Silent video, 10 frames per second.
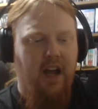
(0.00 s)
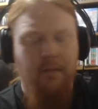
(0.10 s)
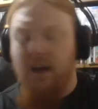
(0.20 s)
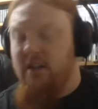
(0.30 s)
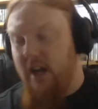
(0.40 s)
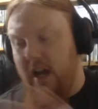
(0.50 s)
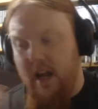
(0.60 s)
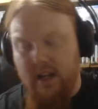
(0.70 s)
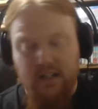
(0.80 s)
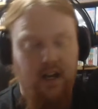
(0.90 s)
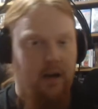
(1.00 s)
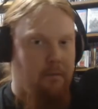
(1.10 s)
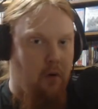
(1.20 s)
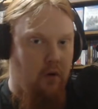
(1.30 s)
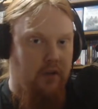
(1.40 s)
I imagine it is an
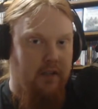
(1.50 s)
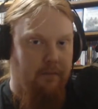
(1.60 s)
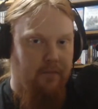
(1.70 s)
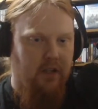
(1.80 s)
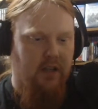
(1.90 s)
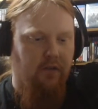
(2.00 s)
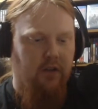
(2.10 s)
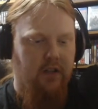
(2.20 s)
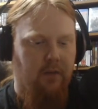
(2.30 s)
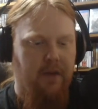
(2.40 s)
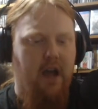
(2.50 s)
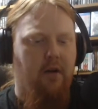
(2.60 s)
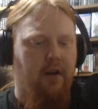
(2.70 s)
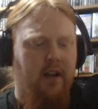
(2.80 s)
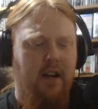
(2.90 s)
import because I've looked it up now,
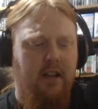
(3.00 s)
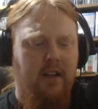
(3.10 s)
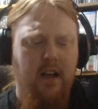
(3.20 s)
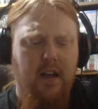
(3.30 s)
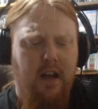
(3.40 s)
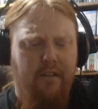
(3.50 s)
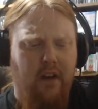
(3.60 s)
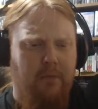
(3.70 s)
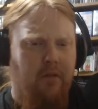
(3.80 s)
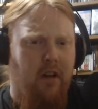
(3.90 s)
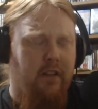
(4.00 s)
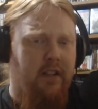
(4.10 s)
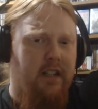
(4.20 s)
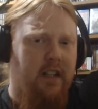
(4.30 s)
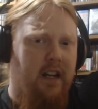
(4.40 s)
and it is very
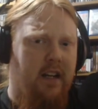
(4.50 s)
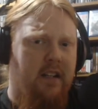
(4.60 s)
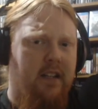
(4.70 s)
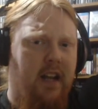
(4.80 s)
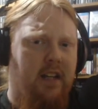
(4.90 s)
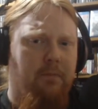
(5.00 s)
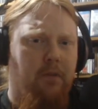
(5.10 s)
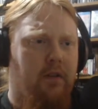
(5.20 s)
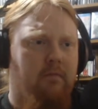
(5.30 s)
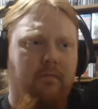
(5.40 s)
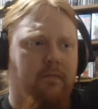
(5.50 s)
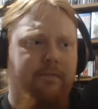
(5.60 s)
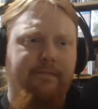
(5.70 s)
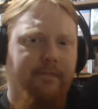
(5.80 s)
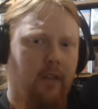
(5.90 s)
prevalent in the United States, but
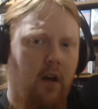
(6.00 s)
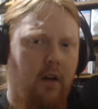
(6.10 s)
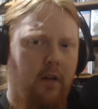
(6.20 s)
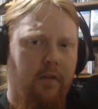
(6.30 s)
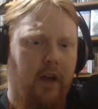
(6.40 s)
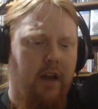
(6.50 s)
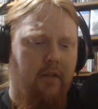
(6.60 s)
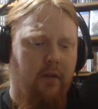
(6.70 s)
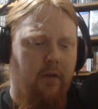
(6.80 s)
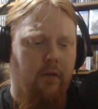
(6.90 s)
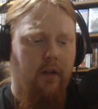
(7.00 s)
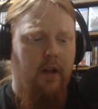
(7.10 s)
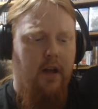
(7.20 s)
not over here at all.